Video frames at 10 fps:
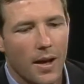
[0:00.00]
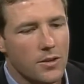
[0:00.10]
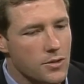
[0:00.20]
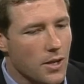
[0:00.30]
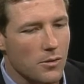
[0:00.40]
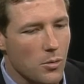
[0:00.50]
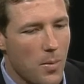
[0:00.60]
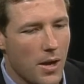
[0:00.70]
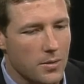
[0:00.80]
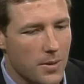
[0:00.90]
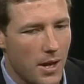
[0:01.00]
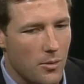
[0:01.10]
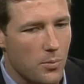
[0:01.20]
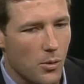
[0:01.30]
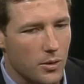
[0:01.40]
And just kind of reminded me
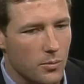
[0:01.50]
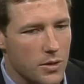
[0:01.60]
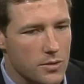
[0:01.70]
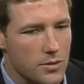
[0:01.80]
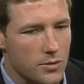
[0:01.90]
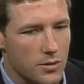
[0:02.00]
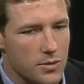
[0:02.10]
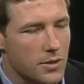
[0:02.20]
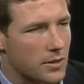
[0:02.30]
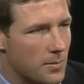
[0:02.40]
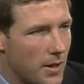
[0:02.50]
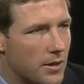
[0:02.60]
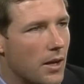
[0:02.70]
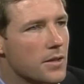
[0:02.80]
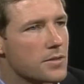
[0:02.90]
how important it was to sort of stick to my
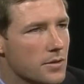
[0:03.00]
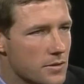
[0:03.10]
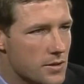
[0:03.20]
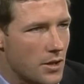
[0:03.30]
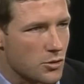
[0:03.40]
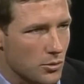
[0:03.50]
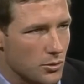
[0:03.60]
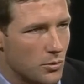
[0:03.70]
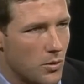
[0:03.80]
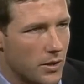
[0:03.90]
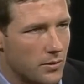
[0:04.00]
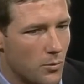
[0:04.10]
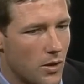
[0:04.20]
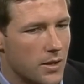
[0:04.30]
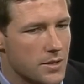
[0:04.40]
guns and stay true to
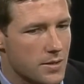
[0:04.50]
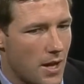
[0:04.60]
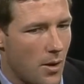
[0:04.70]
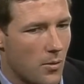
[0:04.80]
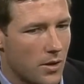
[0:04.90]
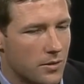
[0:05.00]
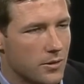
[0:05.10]
what it is that I want to